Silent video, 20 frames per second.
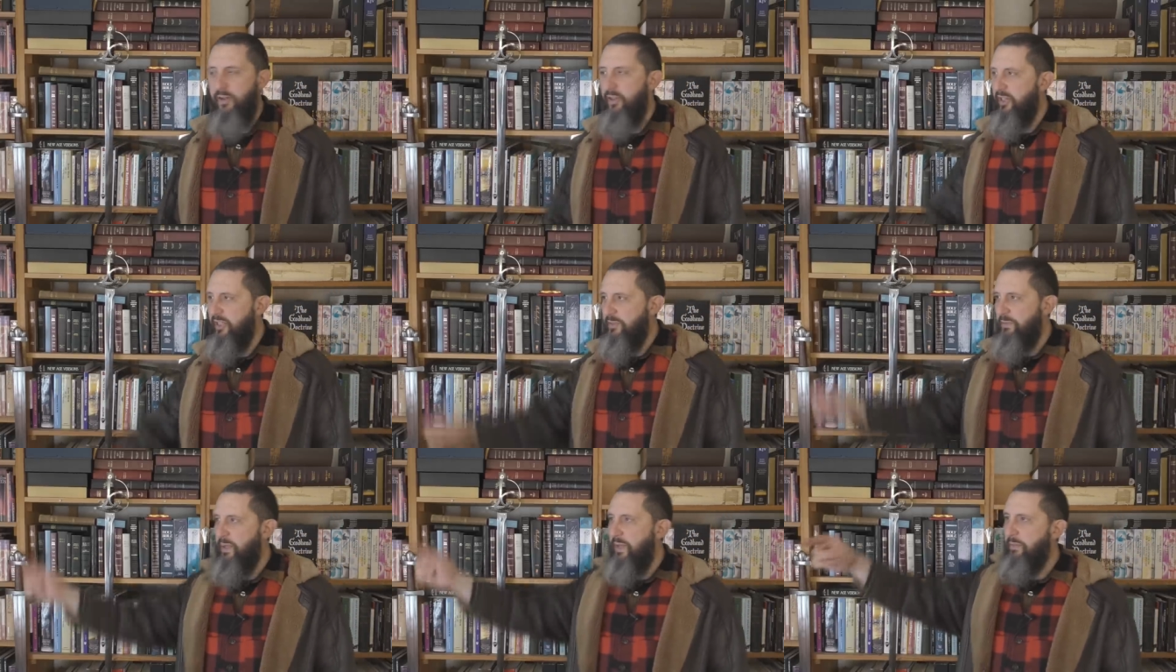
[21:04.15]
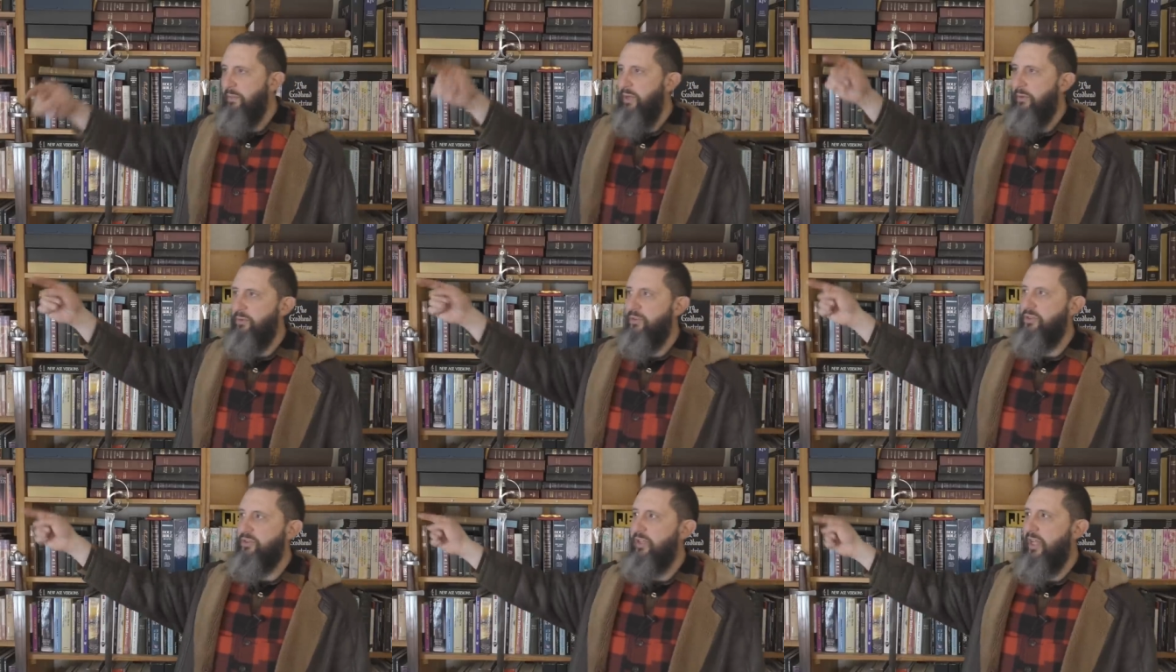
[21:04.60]
all these people
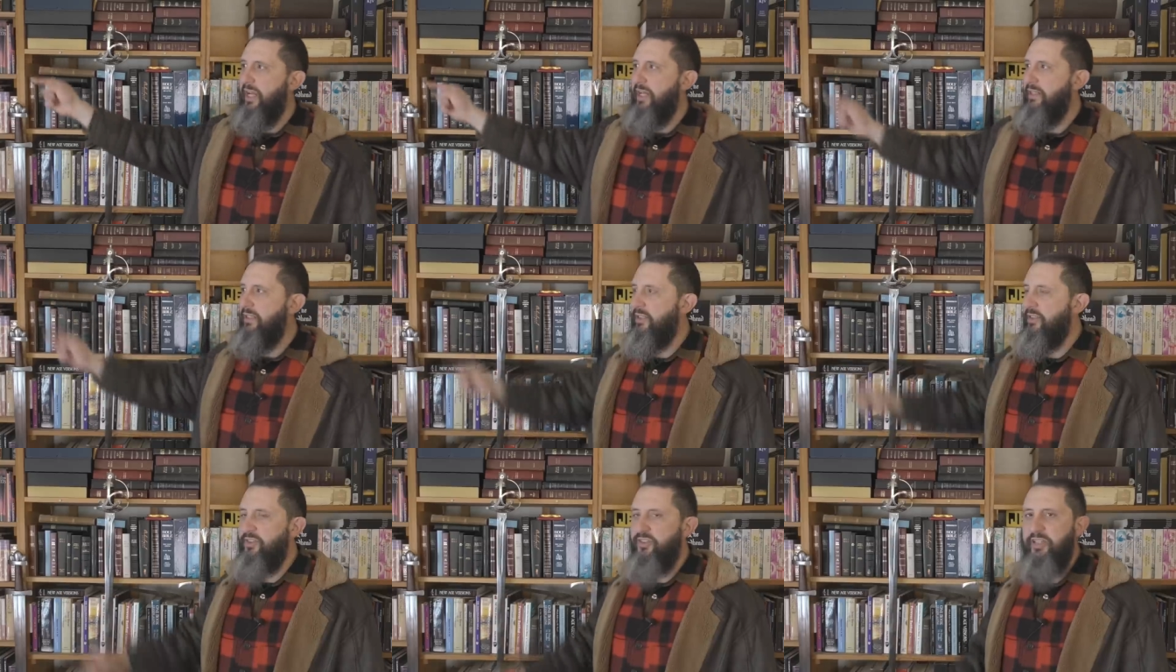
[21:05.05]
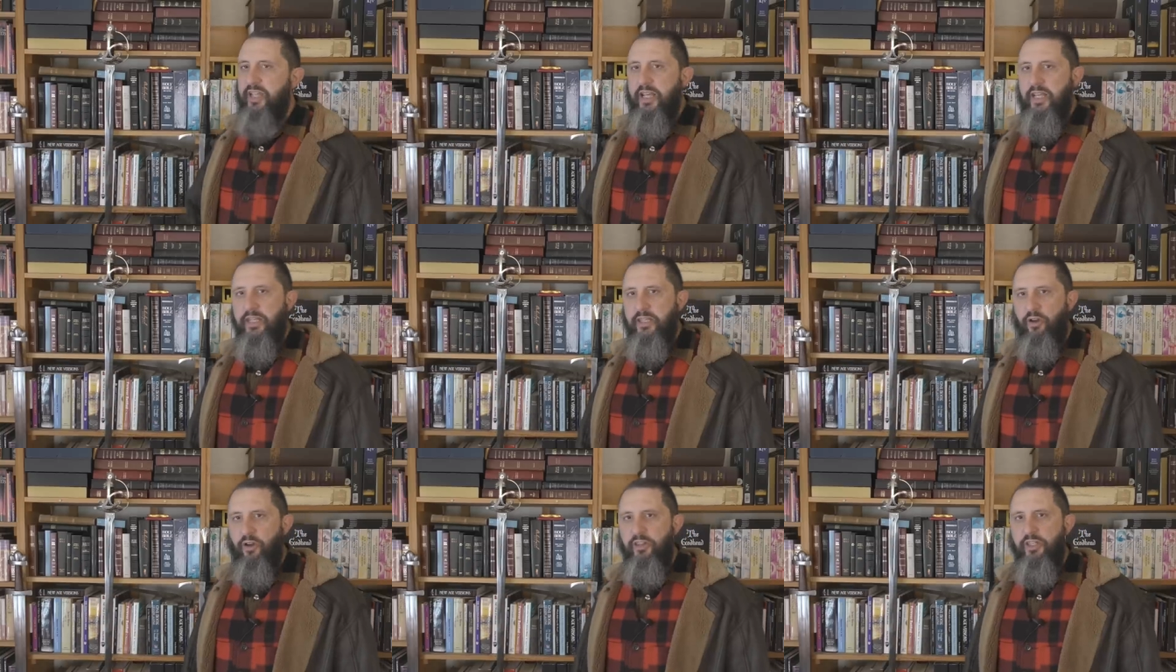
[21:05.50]
that were slain in the
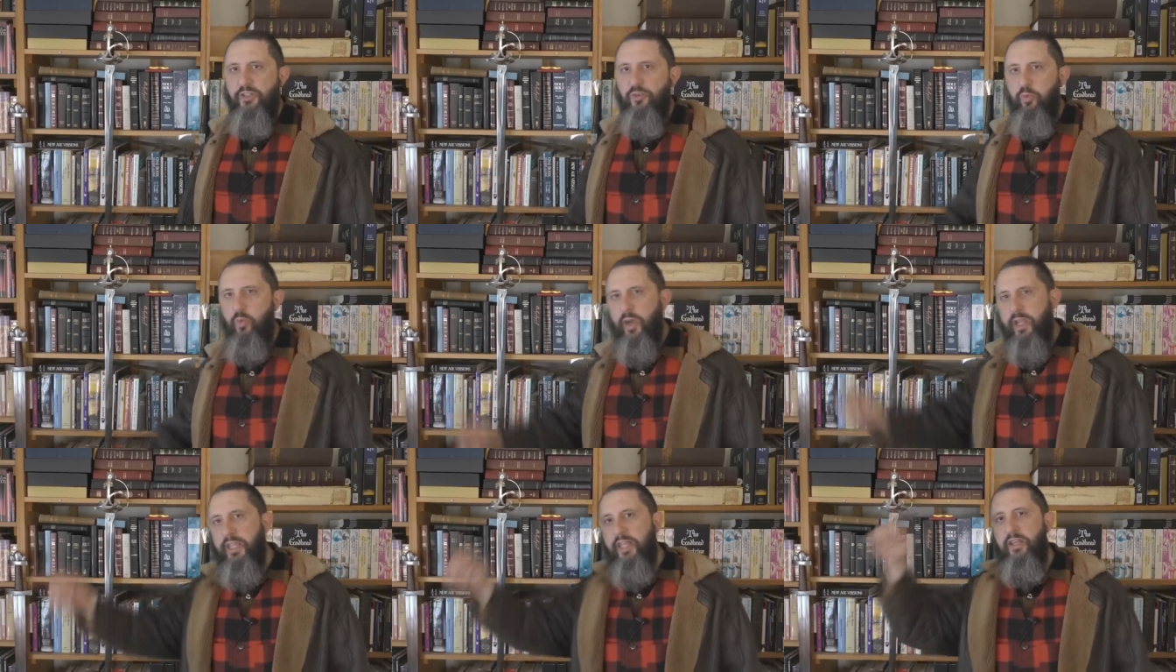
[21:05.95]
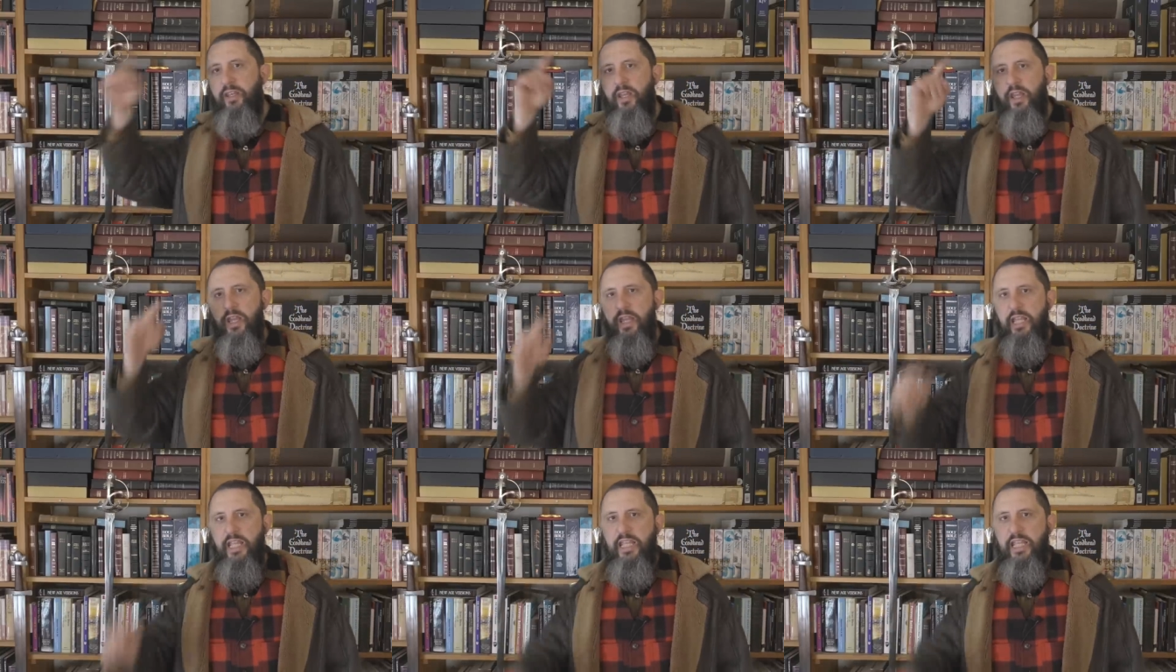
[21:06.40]
city, all these wicked,